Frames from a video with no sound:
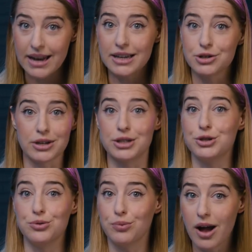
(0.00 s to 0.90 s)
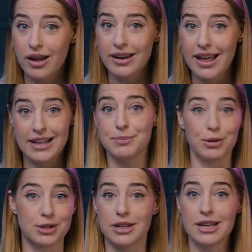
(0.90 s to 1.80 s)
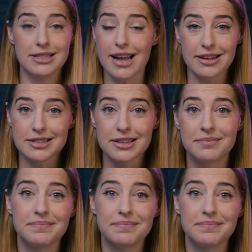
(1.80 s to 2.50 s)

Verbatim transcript: and instruct it to run its personalized task.